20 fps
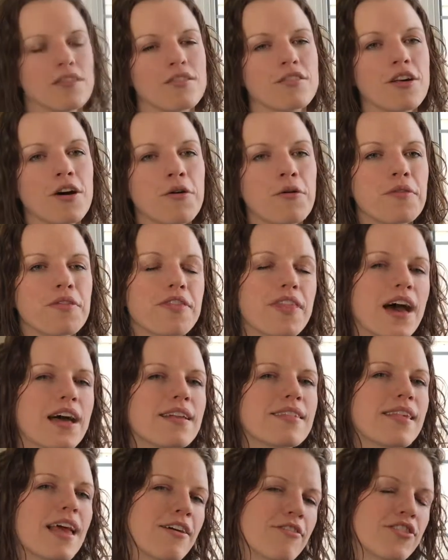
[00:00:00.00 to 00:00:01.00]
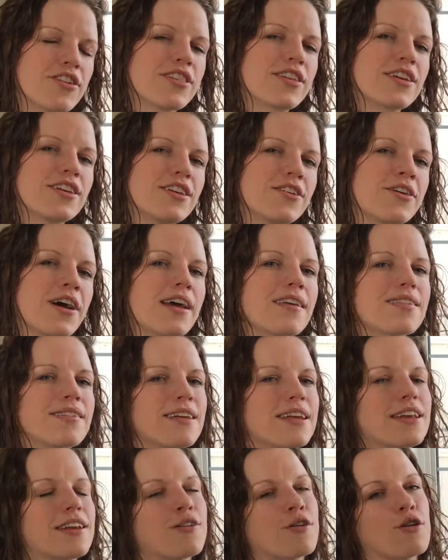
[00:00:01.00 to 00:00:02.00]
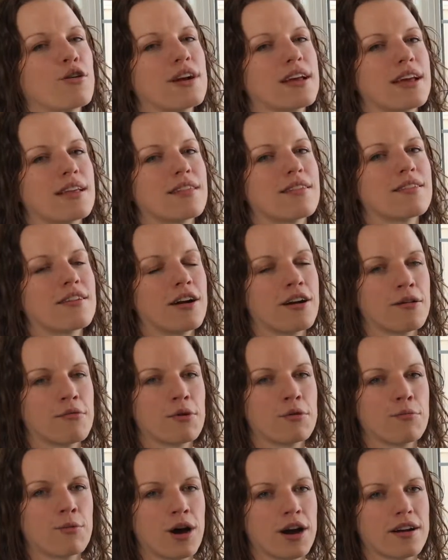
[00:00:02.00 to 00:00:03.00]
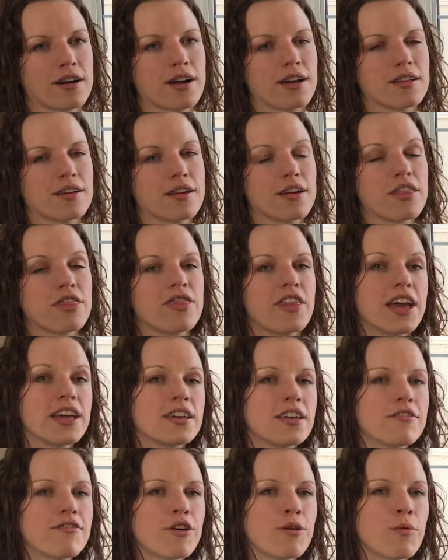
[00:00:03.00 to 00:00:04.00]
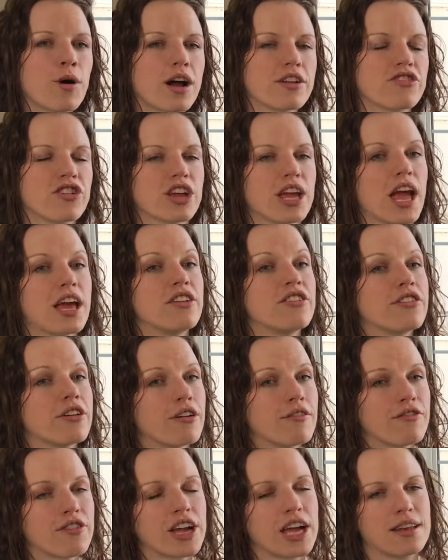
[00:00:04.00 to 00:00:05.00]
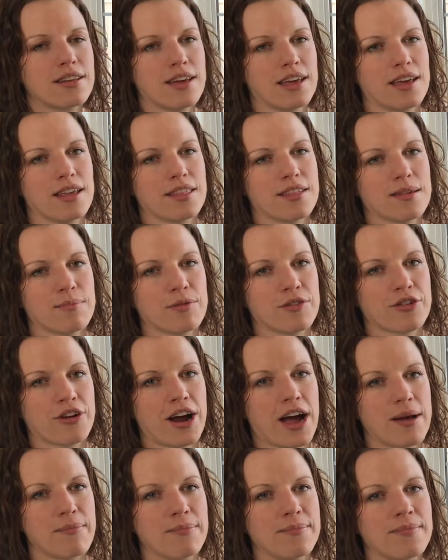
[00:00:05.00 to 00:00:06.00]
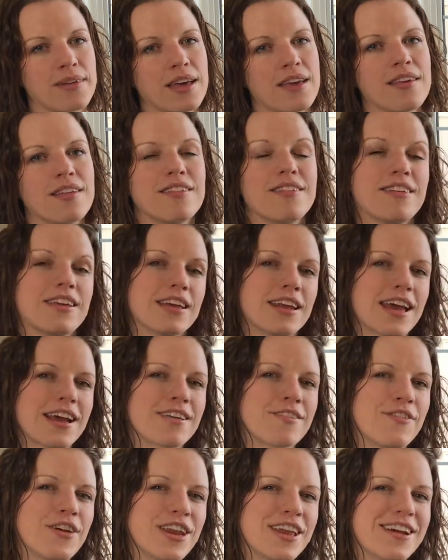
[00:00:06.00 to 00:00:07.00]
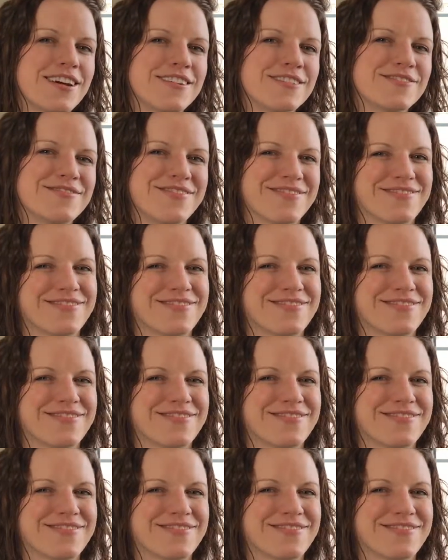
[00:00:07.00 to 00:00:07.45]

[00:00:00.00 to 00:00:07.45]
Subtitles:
So that is everything you guys need in order to get started with watercolor. Thank you for watching and don't forget to hit subscribe. See you next video.